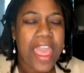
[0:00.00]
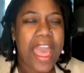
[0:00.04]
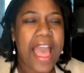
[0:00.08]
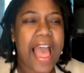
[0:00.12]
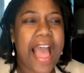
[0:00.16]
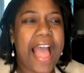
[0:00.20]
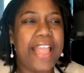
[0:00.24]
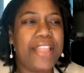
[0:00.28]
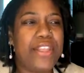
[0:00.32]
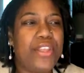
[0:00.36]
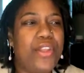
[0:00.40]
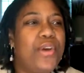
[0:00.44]

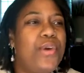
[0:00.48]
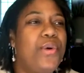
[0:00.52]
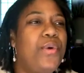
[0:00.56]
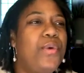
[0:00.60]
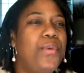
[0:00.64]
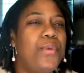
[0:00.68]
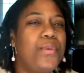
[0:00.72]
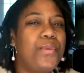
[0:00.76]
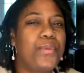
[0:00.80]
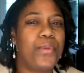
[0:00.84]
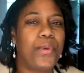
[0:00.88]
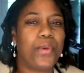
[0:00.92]
I
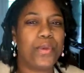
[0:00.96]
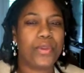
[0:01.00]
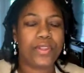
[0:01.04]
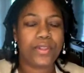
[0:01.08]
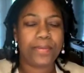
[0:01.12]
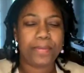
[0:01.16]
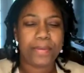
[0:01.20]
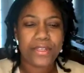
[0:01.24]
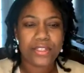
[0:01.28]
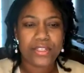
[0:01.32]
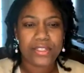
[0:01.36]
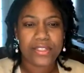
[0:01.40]
know,
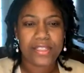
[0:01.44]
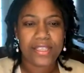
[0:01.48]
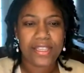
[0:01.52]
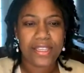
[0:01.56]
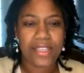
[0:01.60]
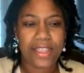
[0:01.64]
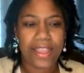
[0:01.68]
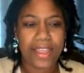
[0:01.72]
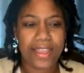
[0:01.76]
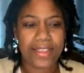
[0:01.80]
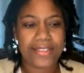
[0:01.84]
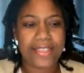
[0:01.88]

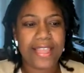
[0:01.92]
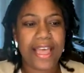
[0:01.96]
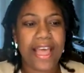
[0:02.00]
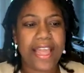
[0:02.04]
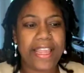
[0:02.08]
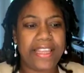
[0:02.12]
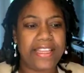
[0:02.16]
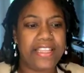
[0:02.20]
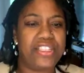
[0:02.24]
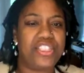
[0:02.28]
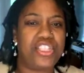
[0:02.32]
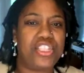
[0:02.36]
especially as
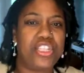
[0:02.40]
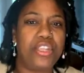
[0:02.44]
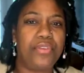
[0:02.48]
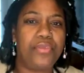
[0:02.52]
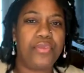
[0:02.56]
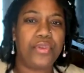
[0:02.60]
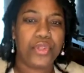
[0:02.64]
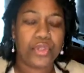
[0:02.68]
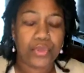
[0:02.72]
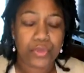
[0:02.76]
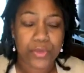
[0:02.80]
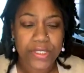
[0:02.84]
high achievers,